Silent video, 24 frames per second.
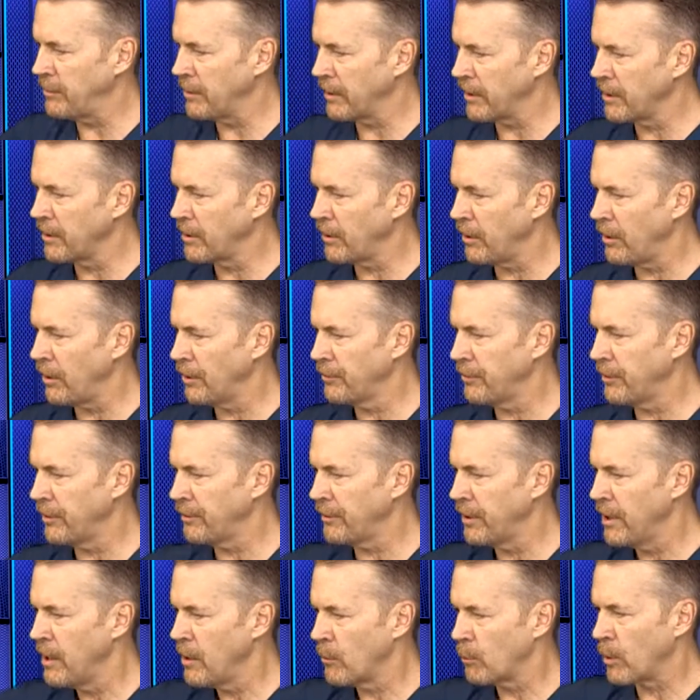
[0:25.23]
that can cause this,
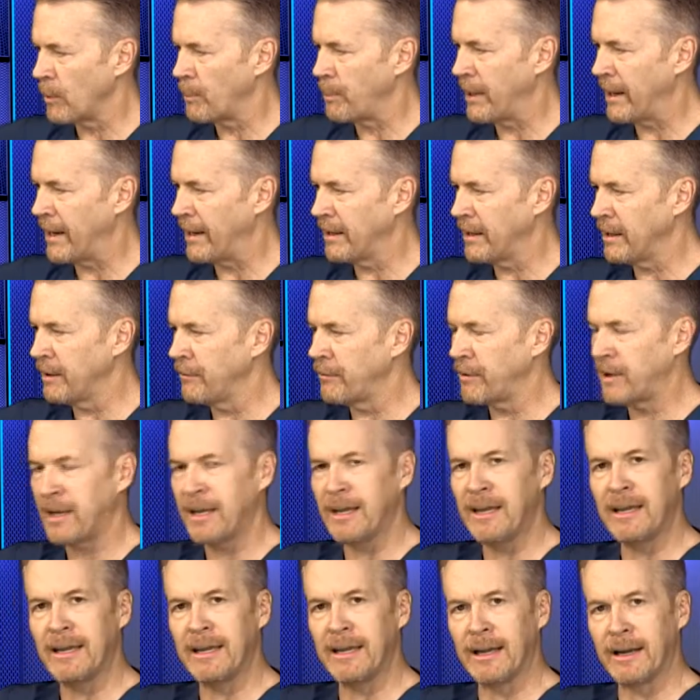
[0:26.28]
repetitive
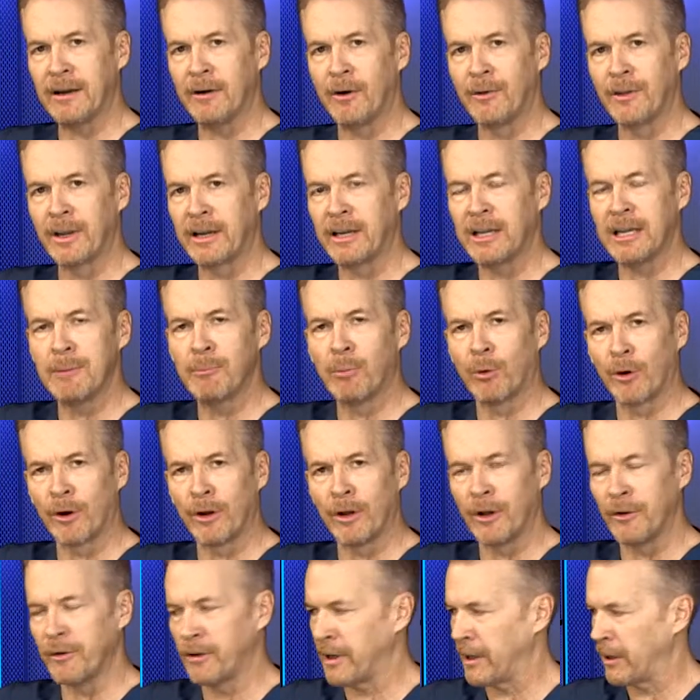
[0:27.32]
keying on the keyboard
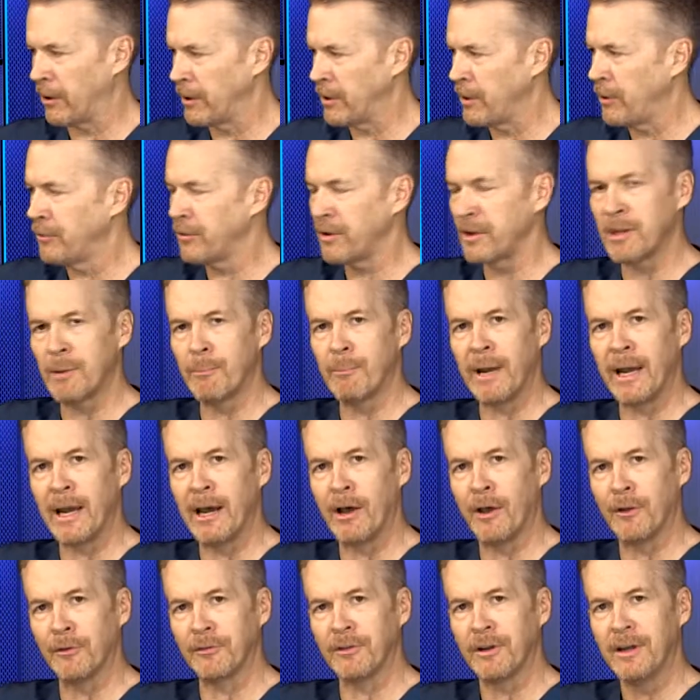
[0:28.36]
all day or using the
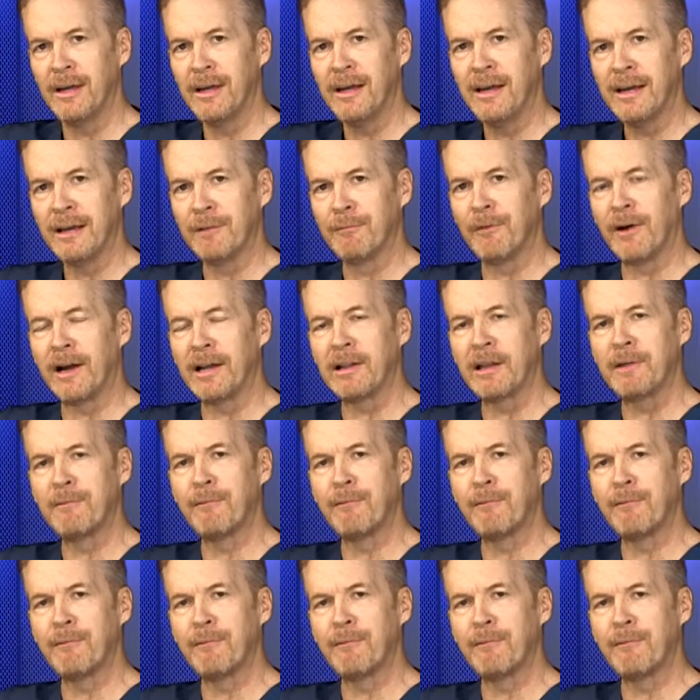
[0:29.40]
mouse. And finally,